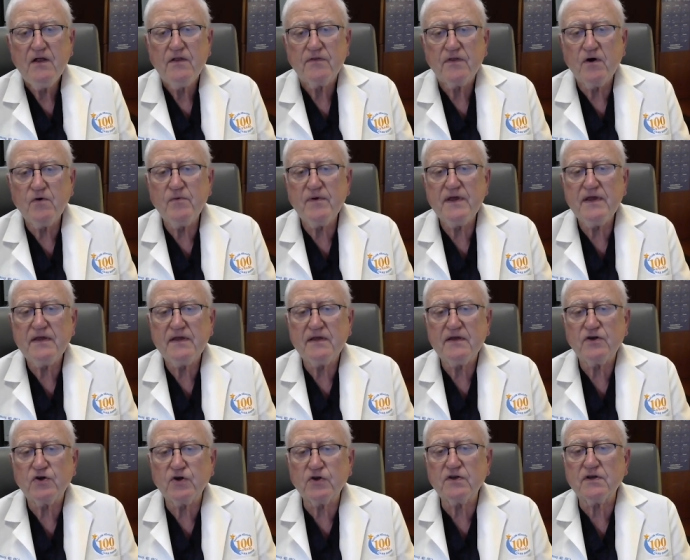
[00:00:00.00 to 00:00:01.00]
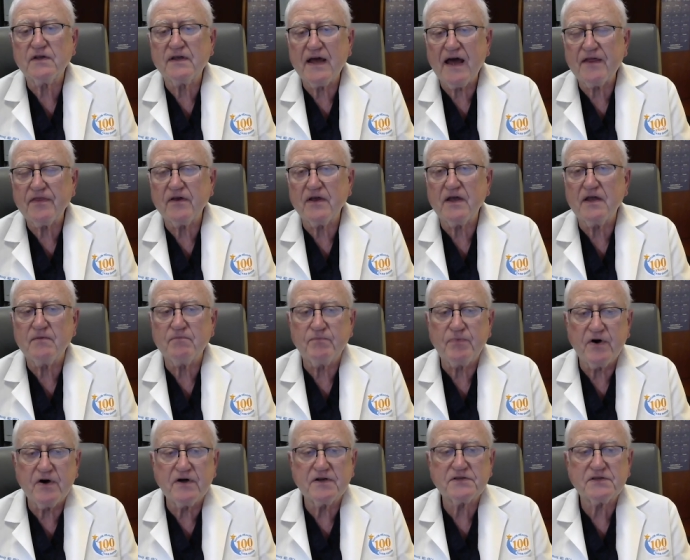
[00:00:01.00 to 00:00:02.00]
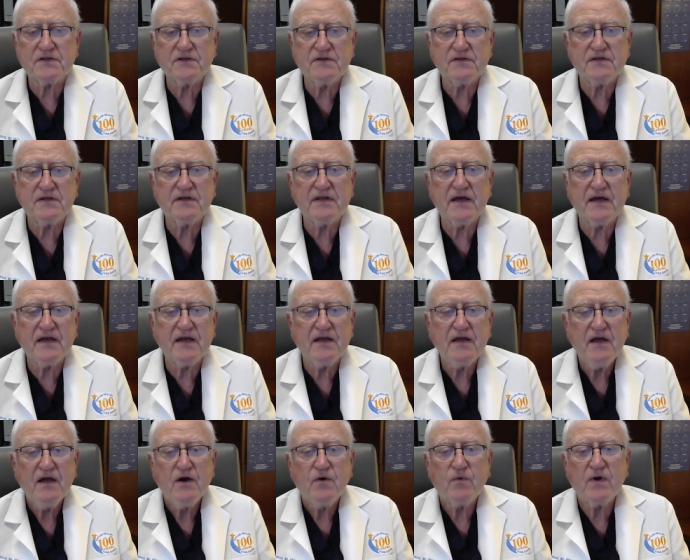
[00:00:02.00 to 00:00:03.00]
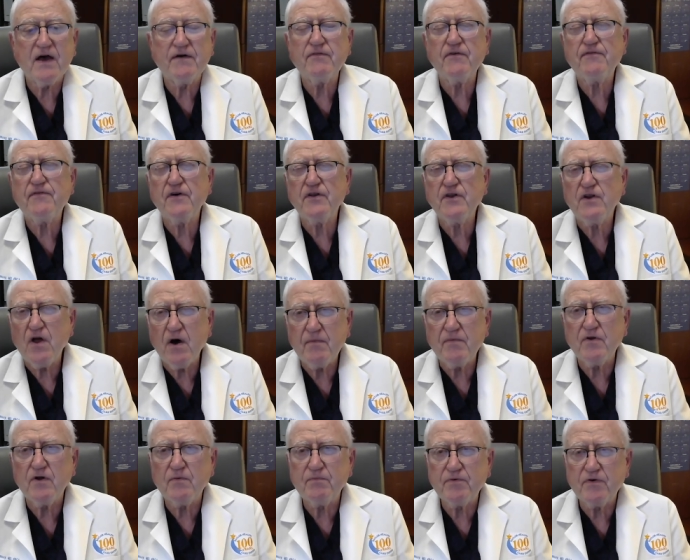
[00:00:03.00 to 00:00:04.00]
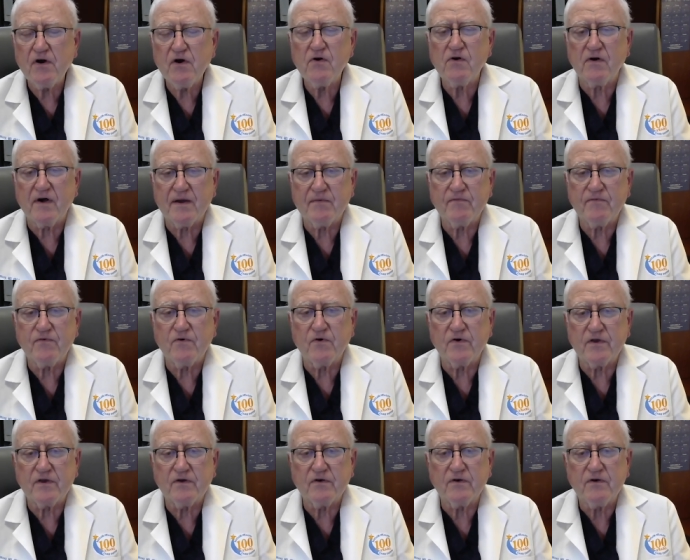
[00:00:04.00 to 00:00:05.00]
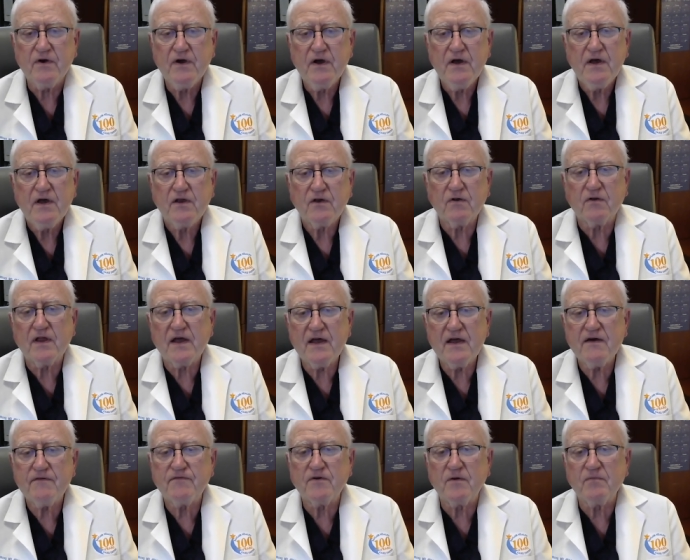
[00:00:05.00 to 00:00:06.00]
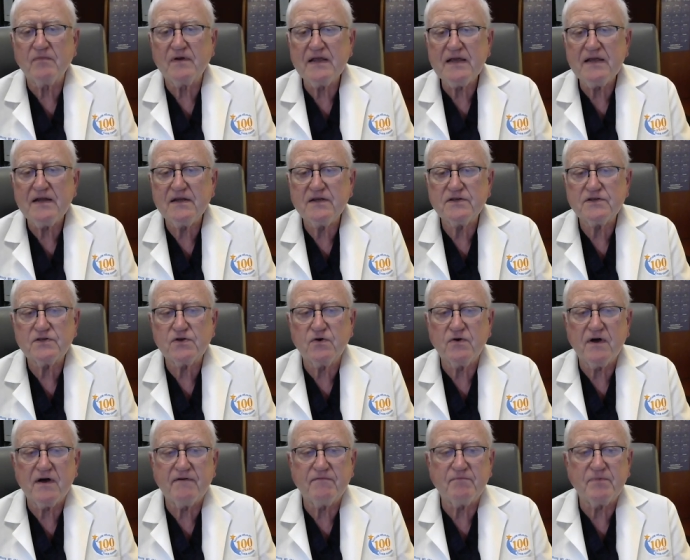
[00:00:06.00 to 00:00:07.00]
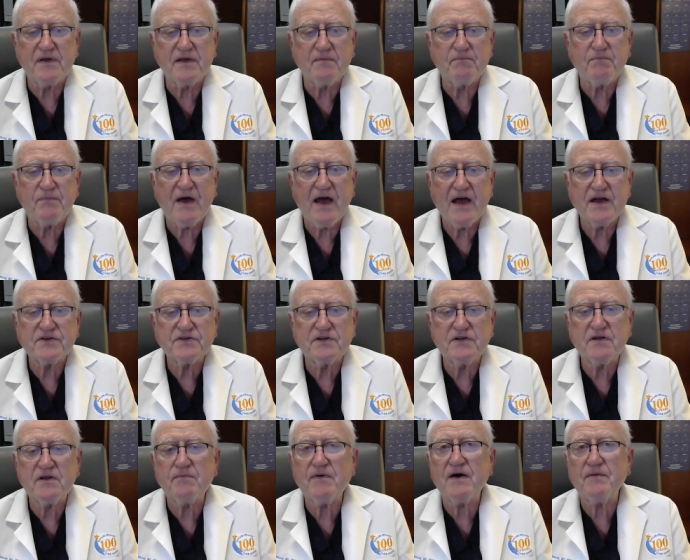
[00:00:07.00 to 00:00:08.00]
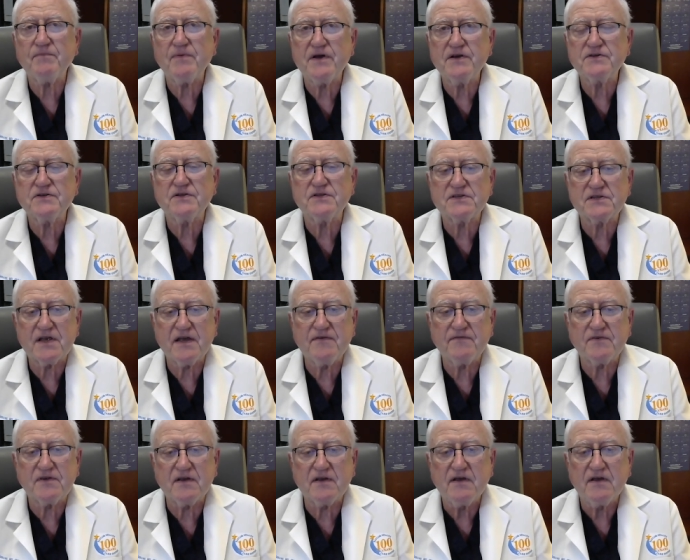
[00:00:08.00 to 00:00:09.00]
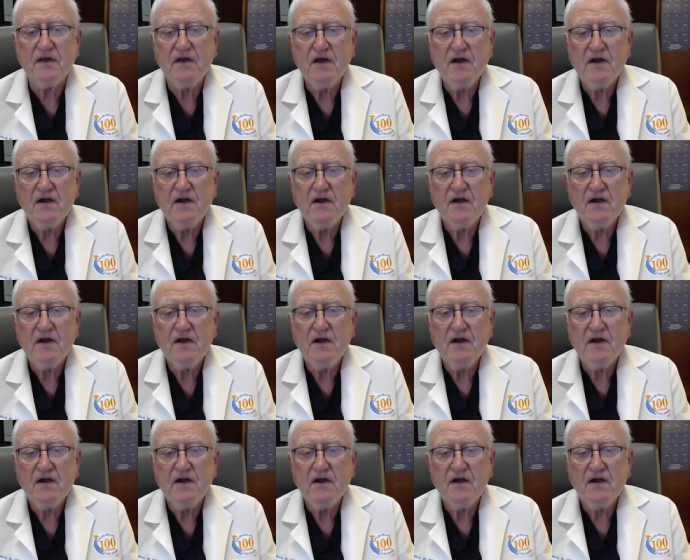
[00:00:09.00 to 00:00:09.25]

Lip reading: Though we couldn't gather in person today, we have a phenomenal program for you. You'll hear from leaders who have been passionate about patient safety